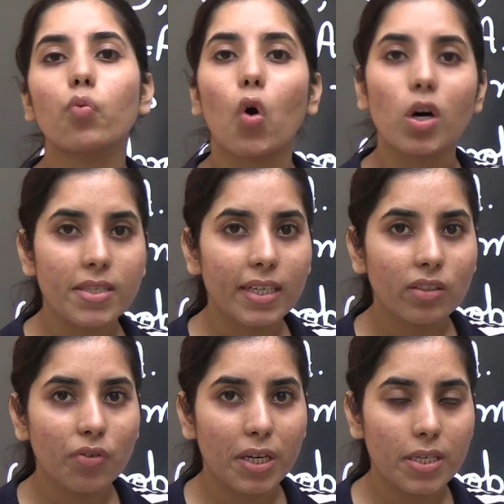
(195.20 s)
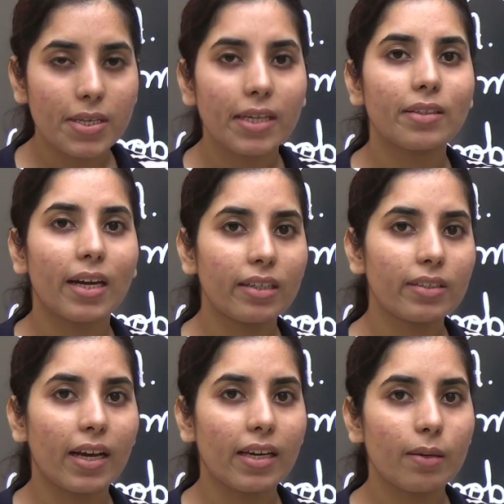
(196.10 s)
was at rest at
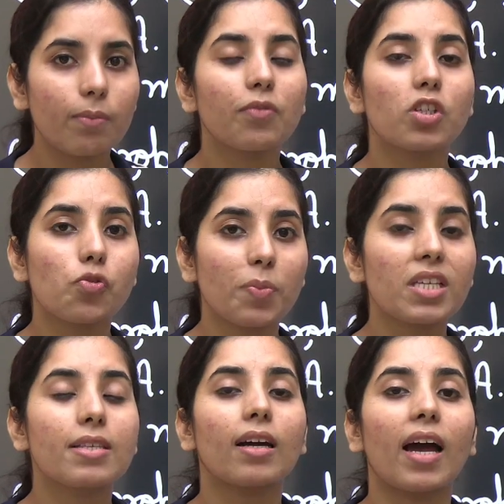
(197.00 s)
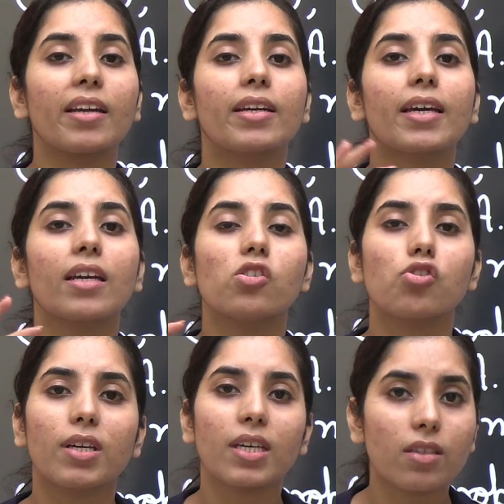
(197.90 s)
that time, which means the kinetic
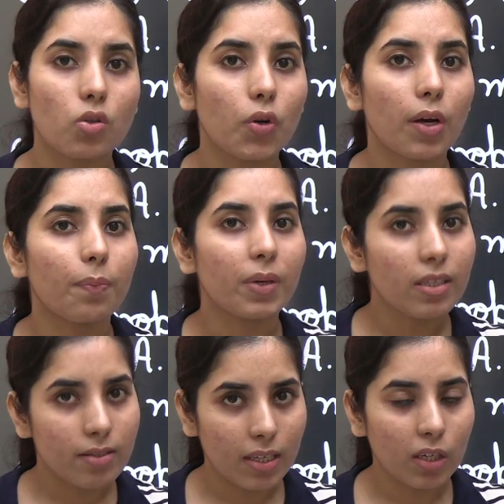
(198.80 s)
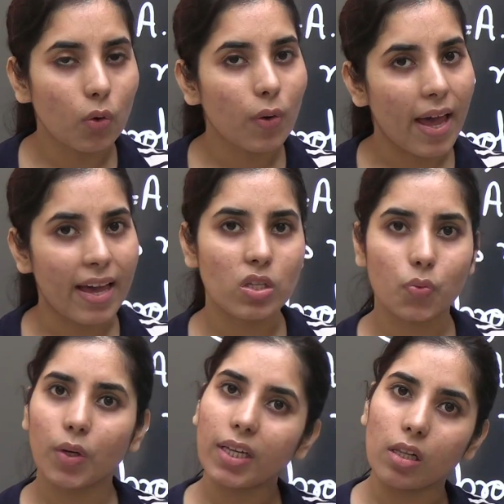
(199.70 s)
energy is gonna be 0
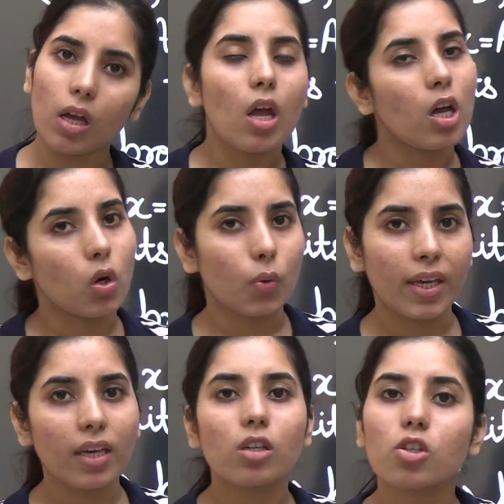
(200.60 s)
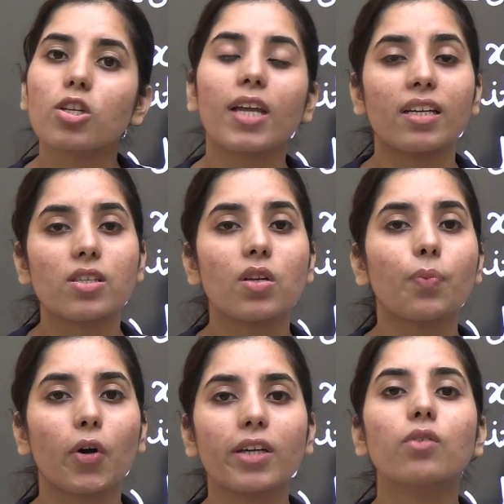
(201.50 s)
as well. Okay, so that's the
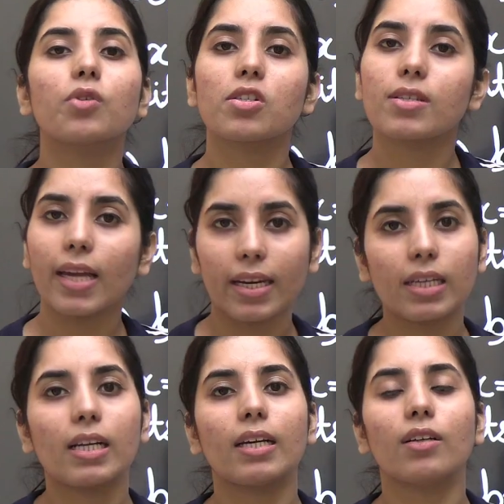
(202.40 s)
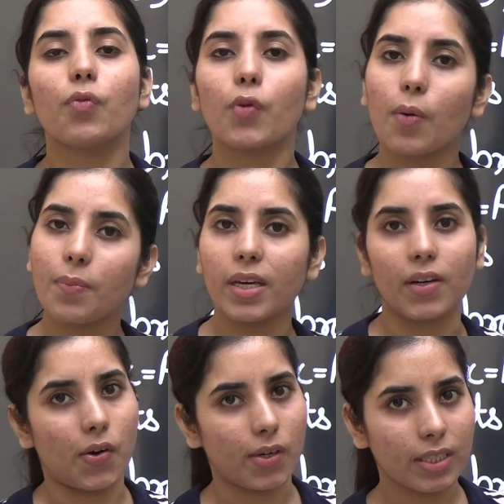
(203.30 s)
point which is getting clear from
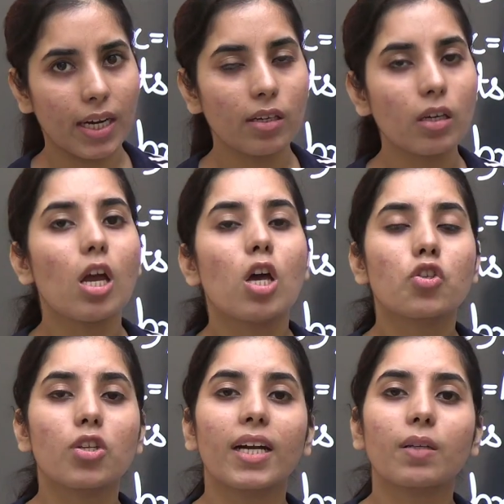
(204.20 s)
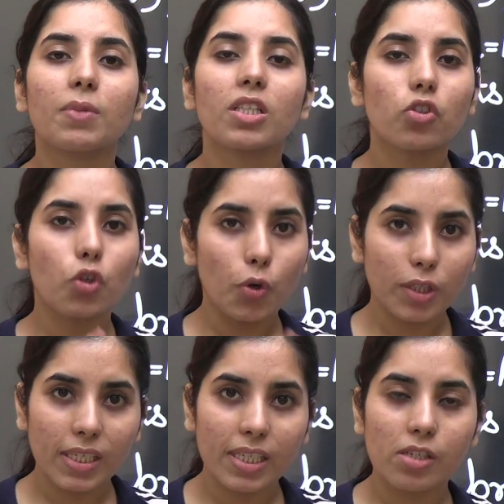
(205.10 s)
here. Done? So that means
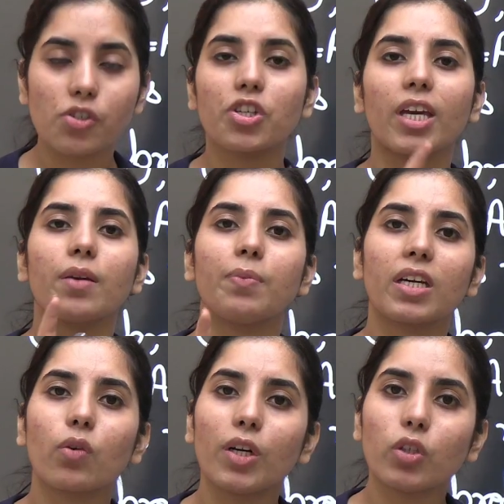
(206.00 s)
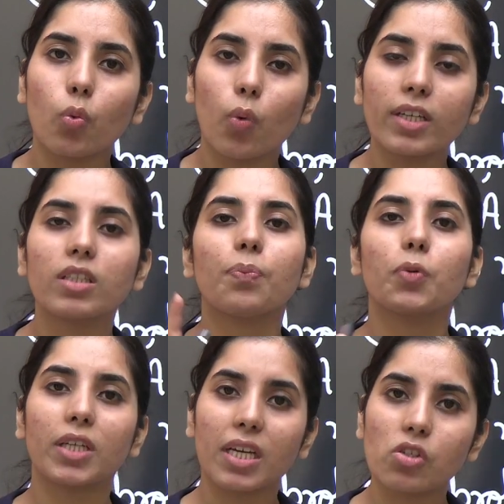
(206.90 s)
total energy can be equal to what? The
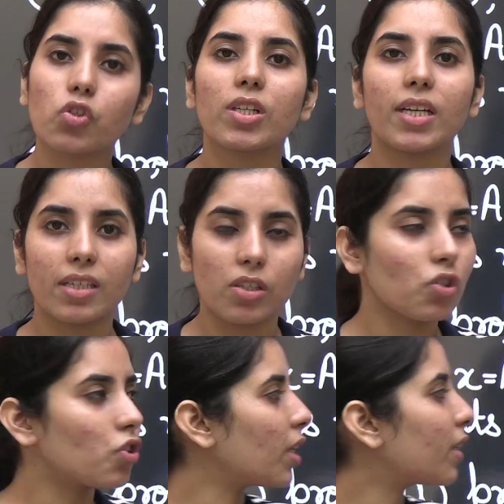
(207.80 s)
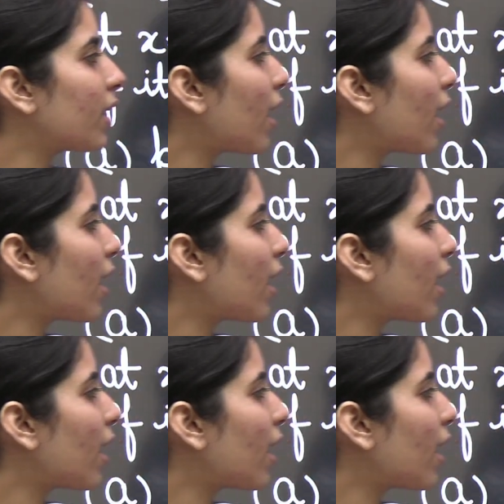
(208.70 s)
potential energy. They